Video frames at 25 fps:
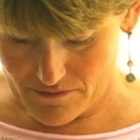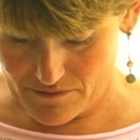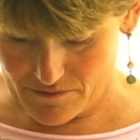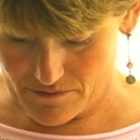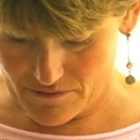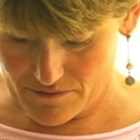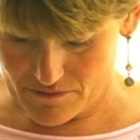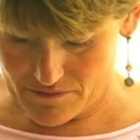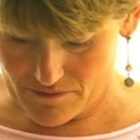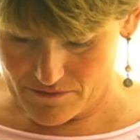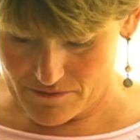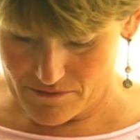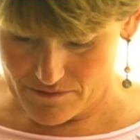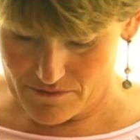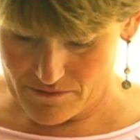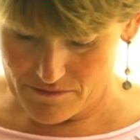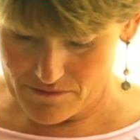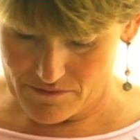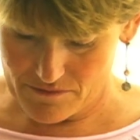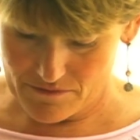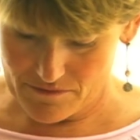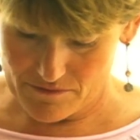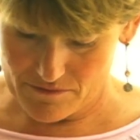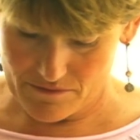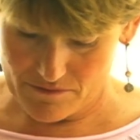what we
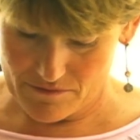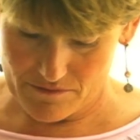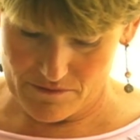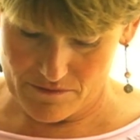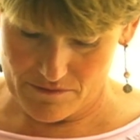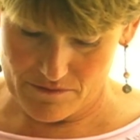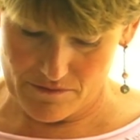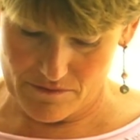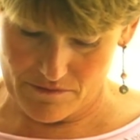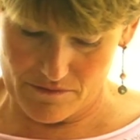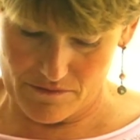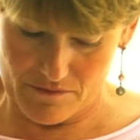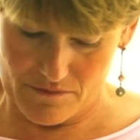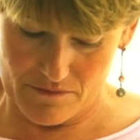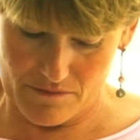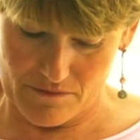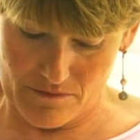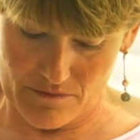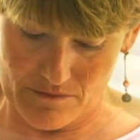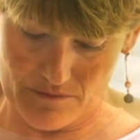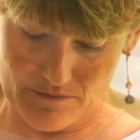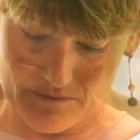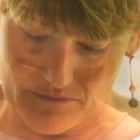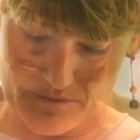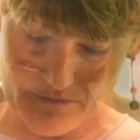can to
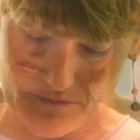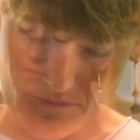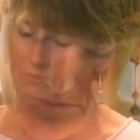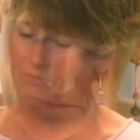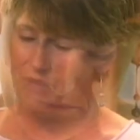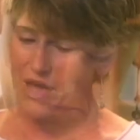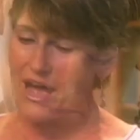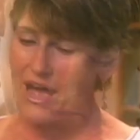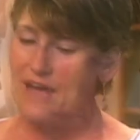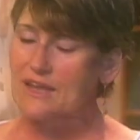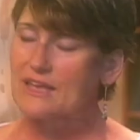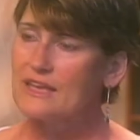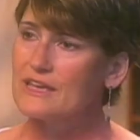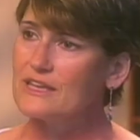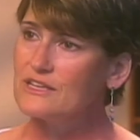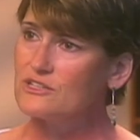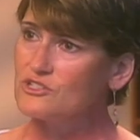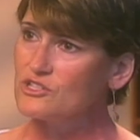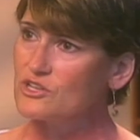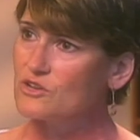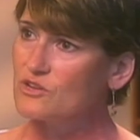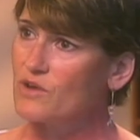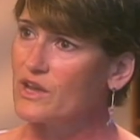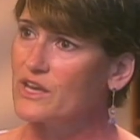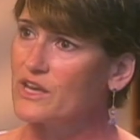bring them back
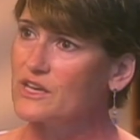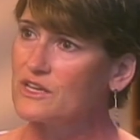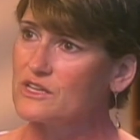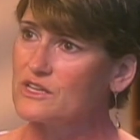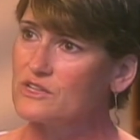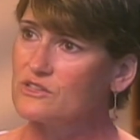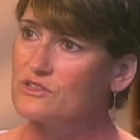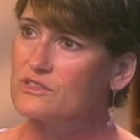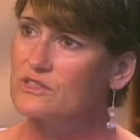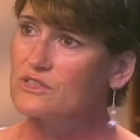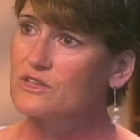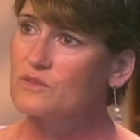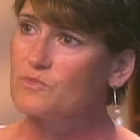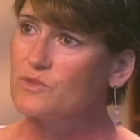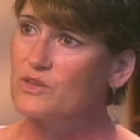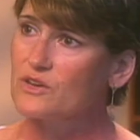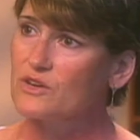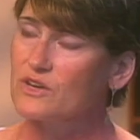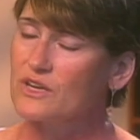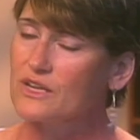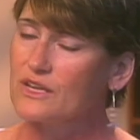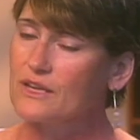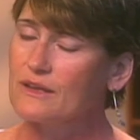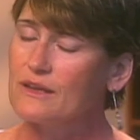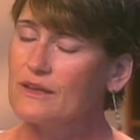integrated into the
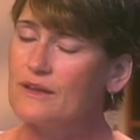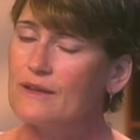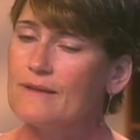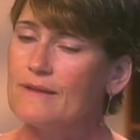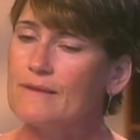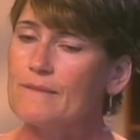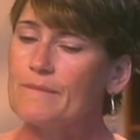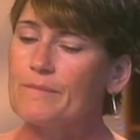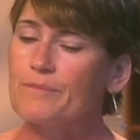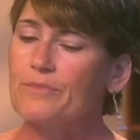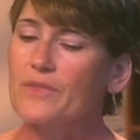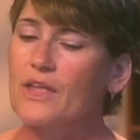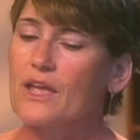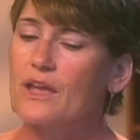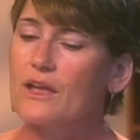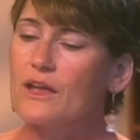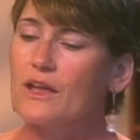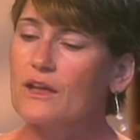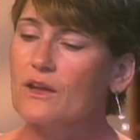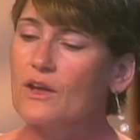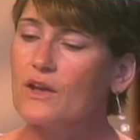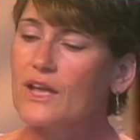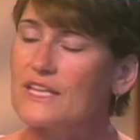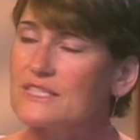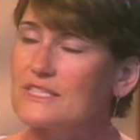community.
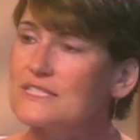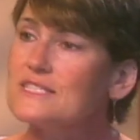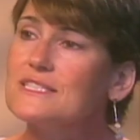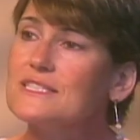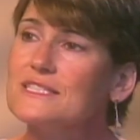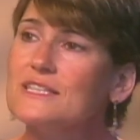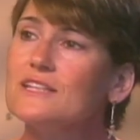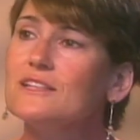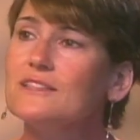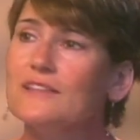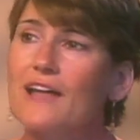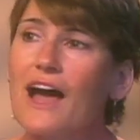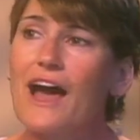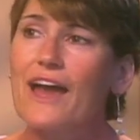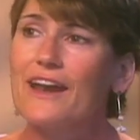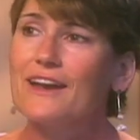It's still not